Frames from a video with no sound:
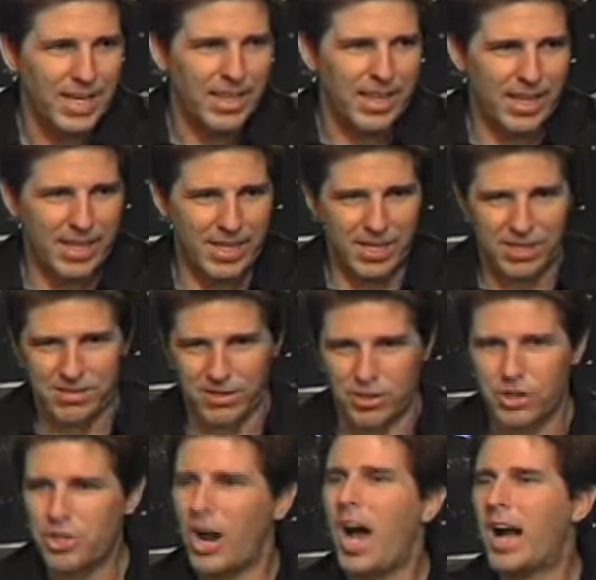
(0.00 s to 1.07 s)
It's a
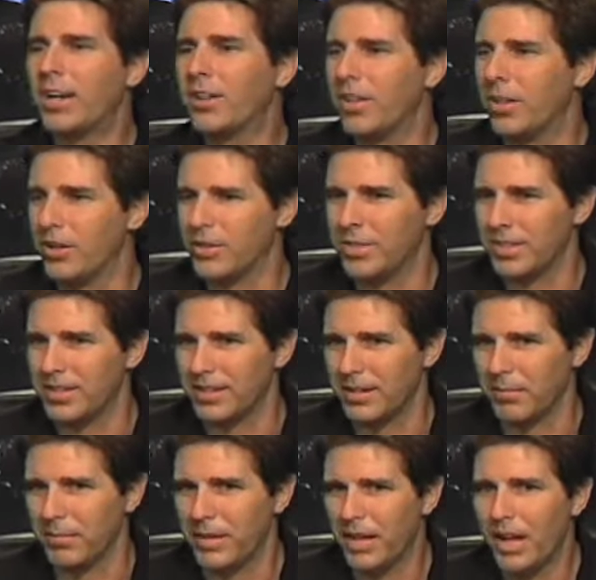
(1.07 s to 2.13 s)
shock to their
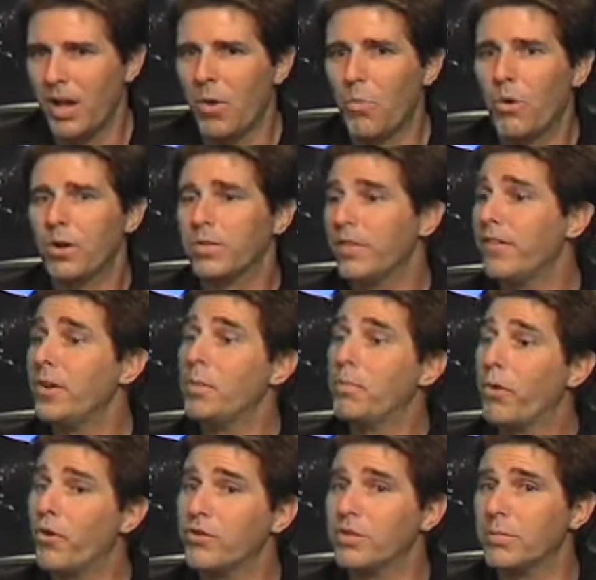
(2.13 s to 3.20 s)
system. Whereas if you
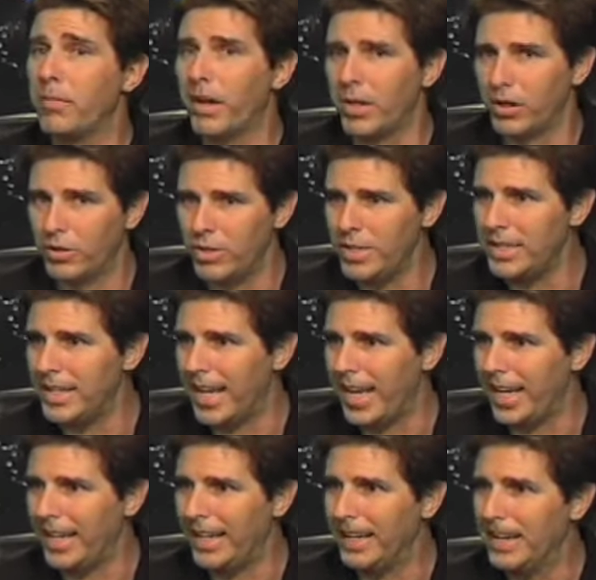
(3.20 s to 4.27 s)
approach them on a good
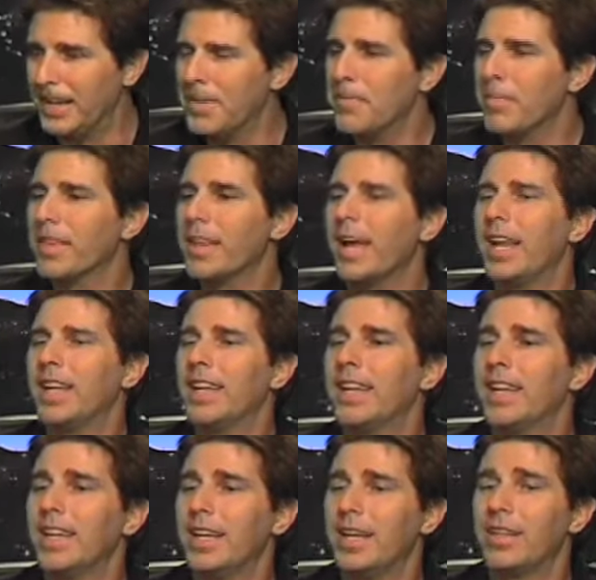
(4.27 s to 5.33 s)
day, then
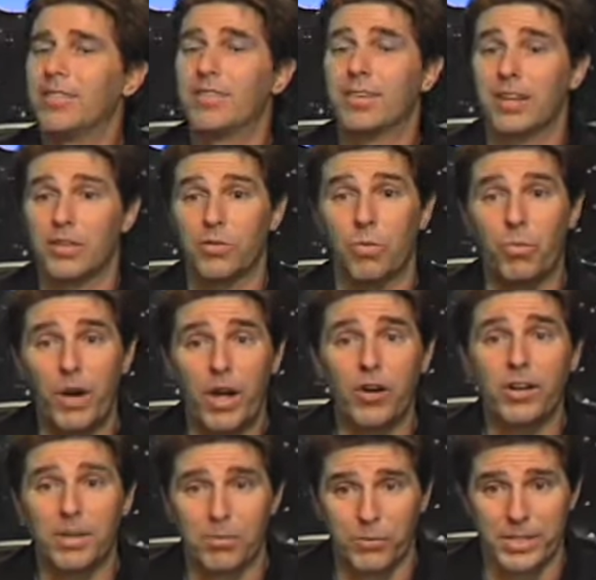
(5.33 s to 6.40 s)
it's, it's a
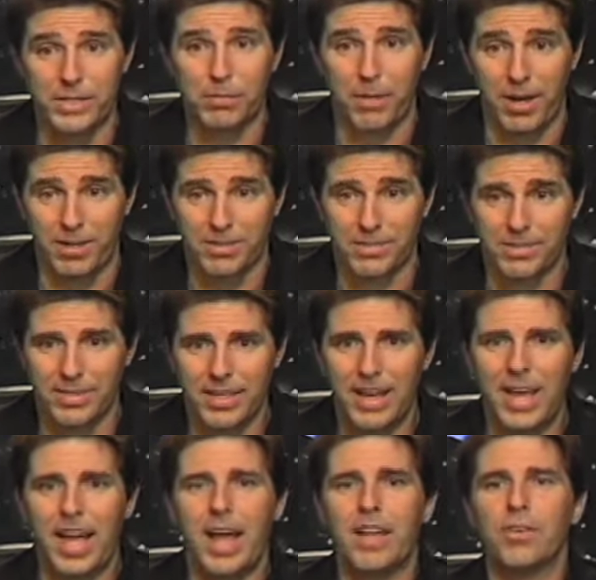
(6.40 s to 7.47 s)
welcome response.
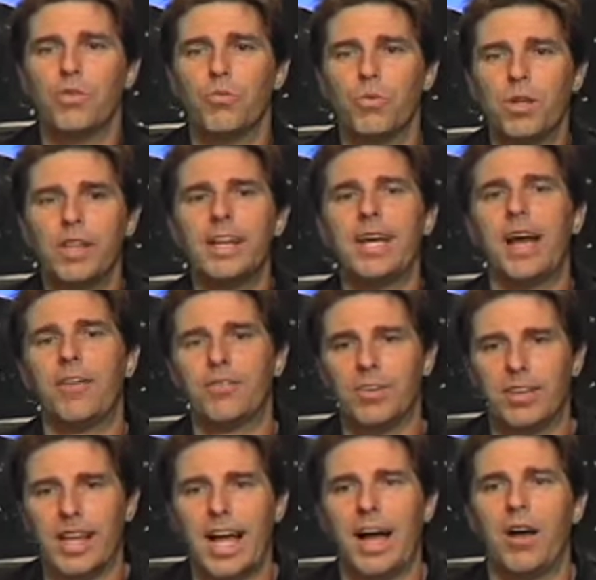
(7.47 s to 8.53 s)
And you really have to
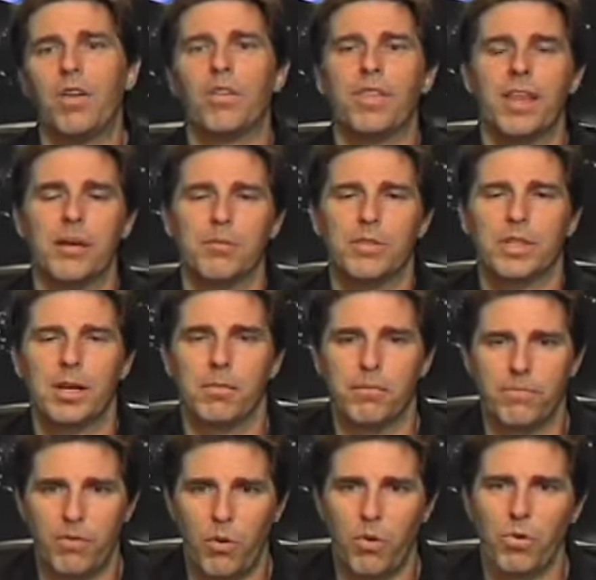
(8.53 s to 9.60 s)
allow them to come
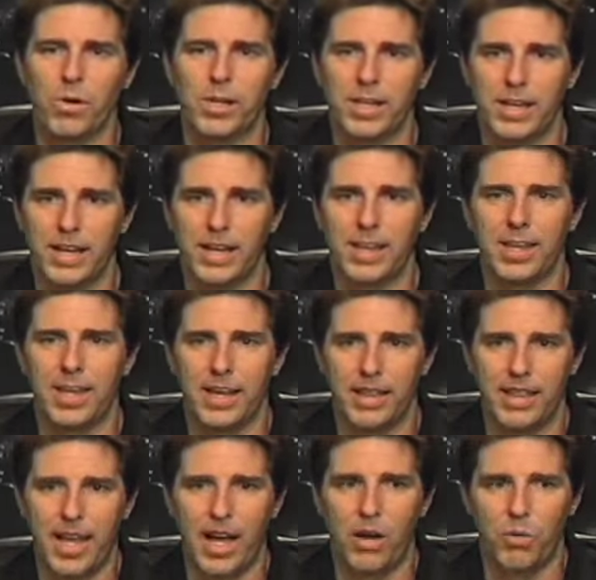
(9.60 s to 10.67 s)
forward in, in, in
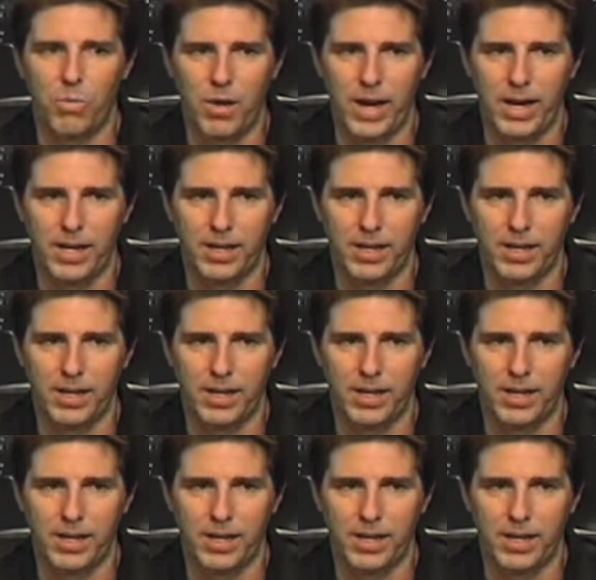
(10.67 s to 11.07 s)
that way.